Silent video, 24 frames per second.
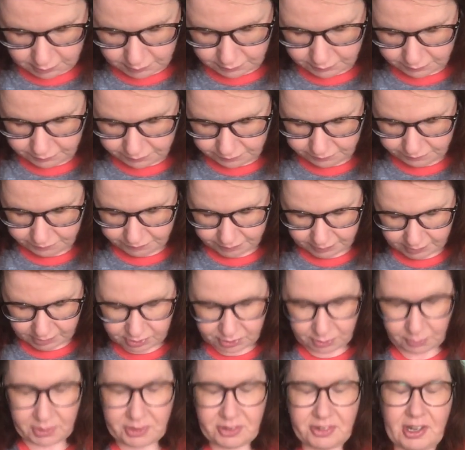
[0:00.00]

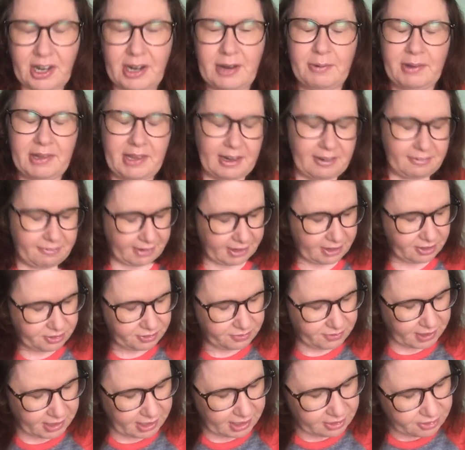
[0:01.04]
So we'll start with our first
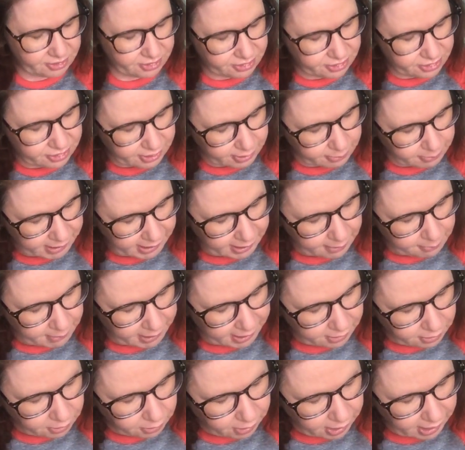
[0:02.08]
verse. Let me get my
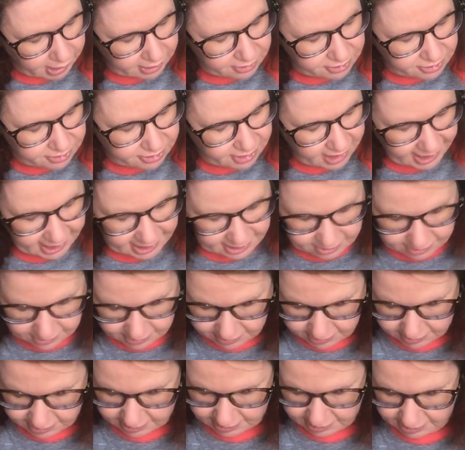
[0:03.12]
chords set.
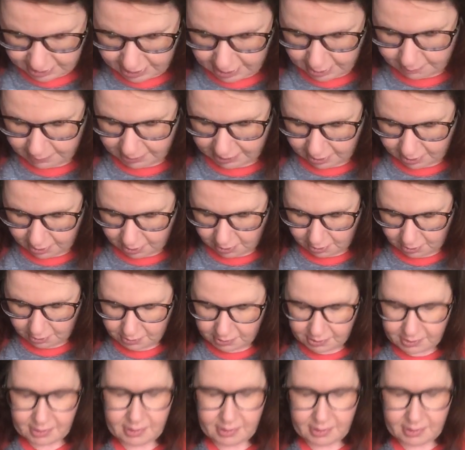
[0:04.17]
There we go.